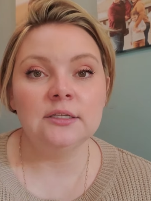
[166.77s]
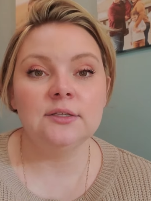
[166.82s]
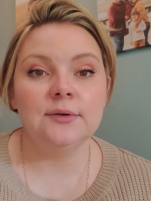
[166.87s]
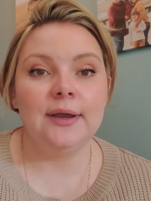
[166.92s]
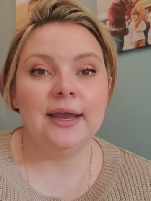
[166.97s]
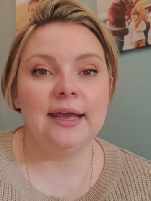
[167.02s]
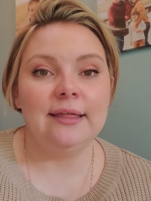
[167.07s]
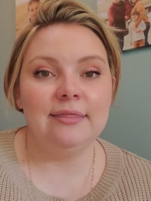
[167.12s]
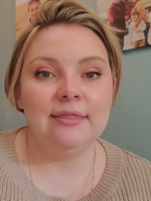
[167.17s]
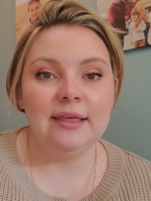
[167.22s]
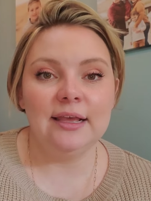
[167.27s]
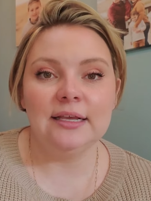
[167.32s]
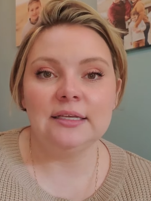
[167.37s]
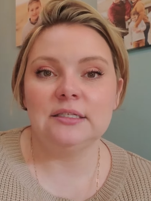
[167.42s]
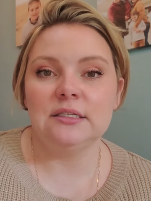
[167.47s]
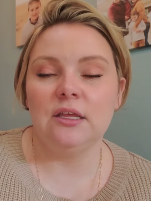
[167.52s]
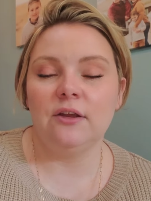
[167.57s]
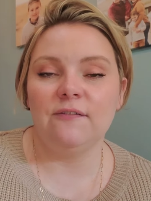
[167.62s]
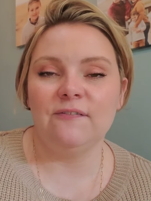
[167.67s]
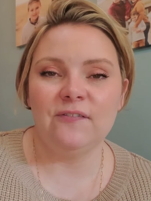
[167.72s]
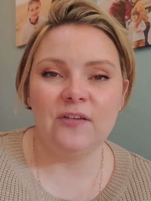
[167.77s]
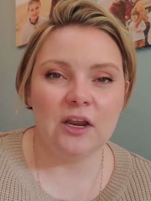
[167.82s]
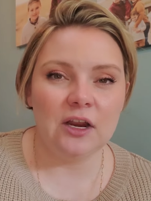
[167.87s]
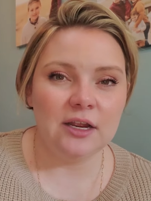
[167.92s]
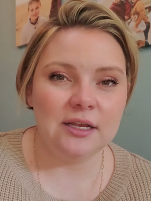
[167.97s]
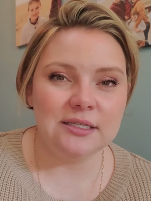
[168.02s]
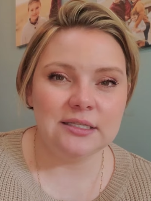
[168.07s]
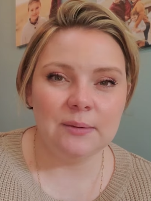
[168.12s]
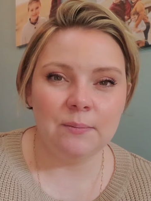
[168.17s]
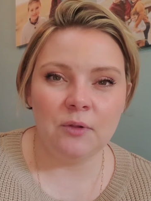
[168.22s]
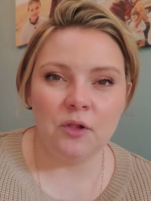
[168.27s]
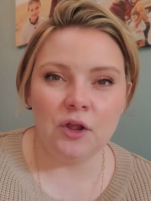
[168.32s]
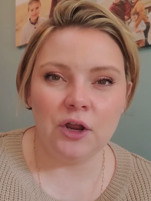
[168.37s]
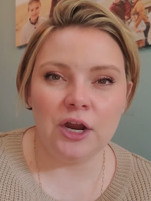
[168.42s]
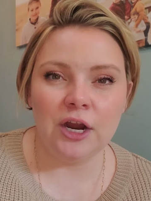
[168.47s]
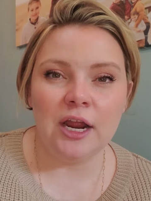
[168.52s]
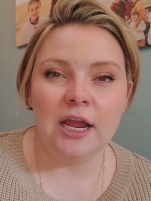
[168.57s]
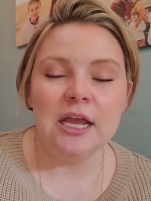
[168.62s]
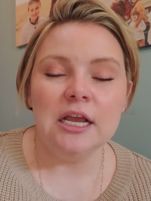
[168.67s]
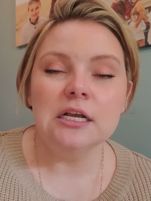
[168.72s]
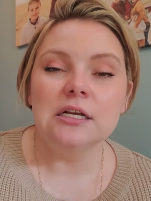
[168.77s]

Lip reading: So I had this. They're very similar.